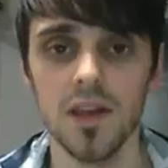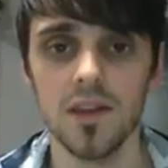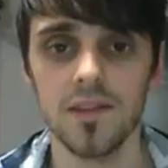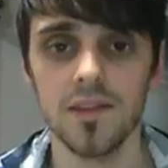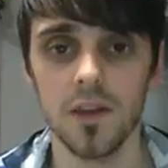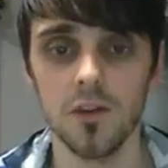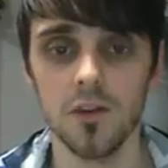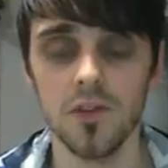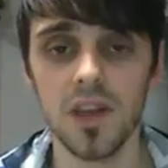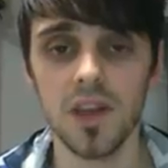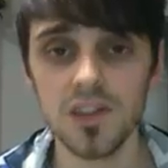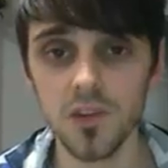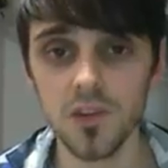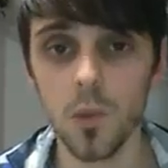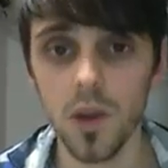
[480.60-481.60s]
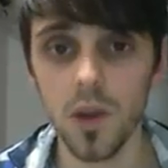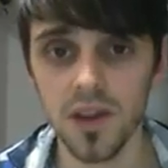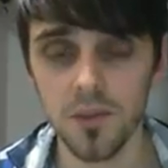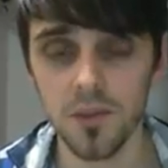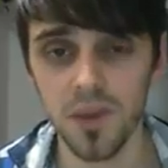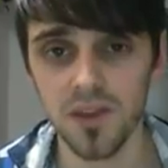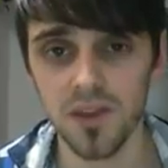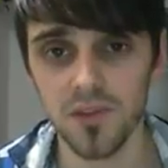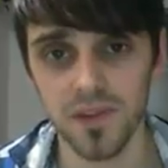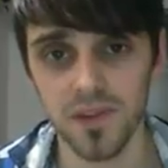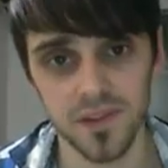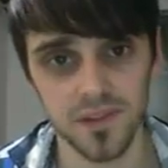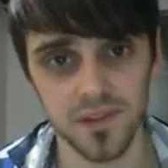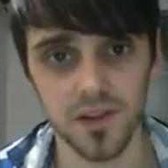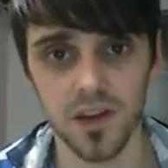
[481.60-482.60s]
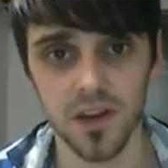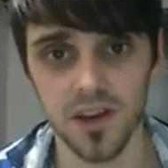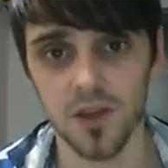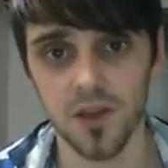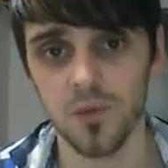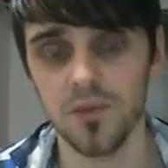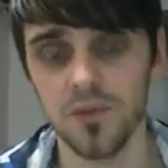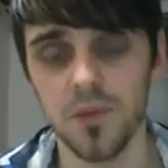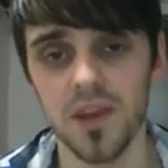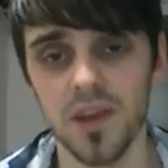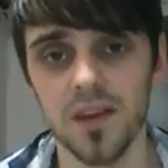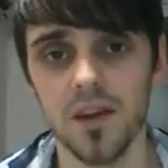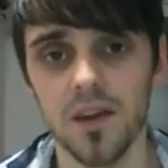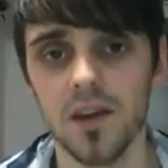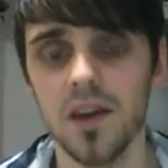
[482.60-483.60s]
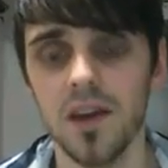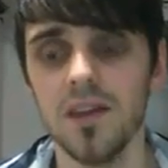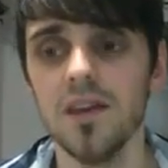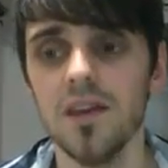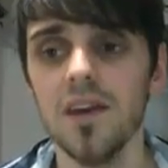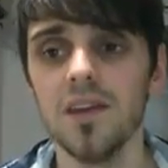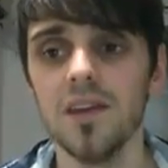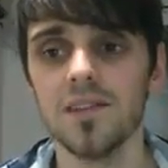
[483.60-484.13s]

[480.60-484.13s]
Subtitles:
So that's just one of the benefits of signing up with me, okay?